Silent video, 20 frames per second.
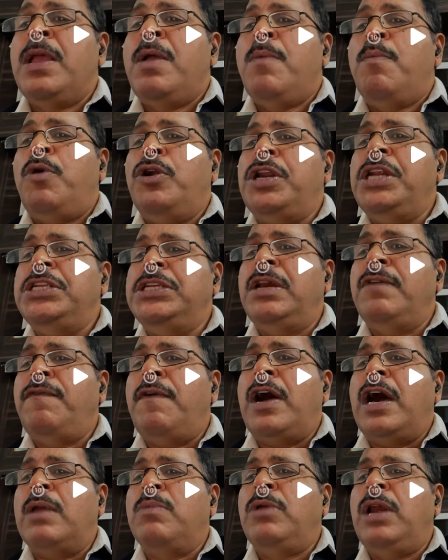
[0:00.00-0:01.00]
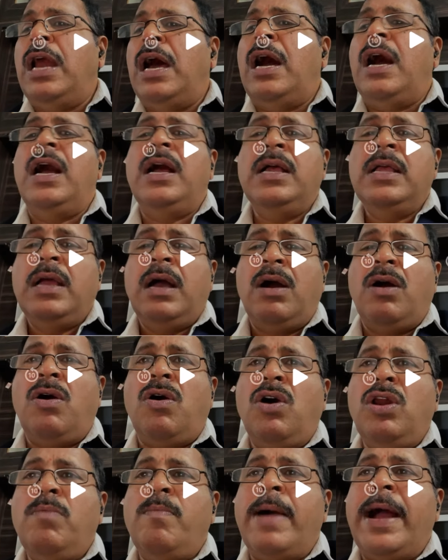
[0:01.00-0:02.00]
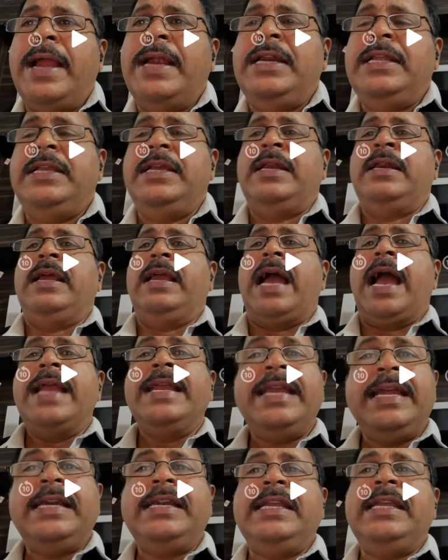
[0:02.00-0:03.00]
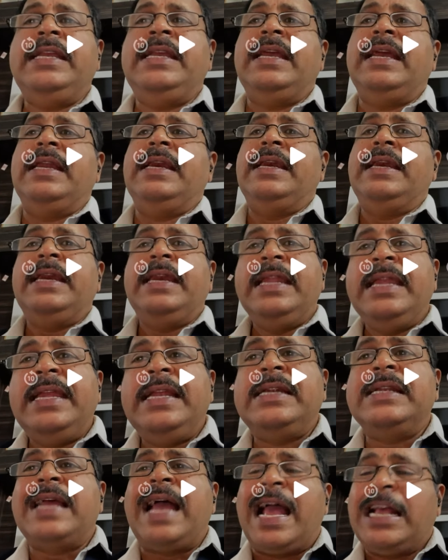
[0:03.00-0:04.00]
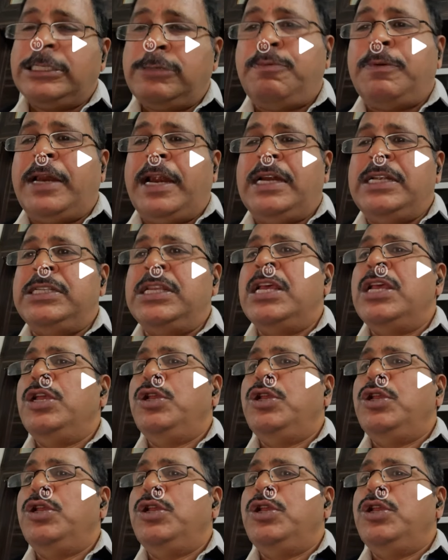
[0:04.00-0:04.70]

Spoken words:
Potential formula, all my dear IIT NEET aspirants,